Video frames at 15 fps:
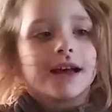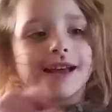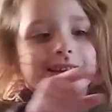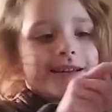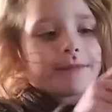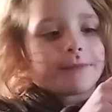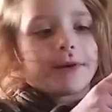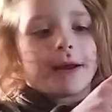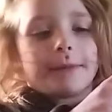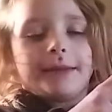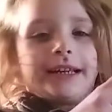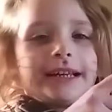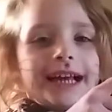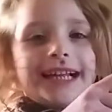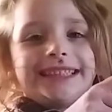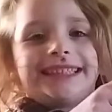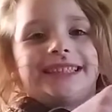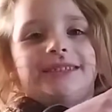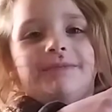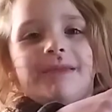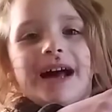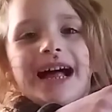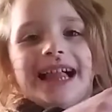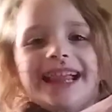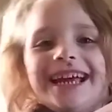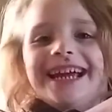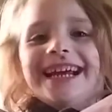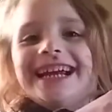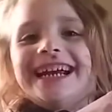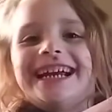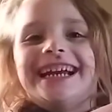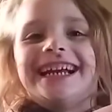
It probably got smaller.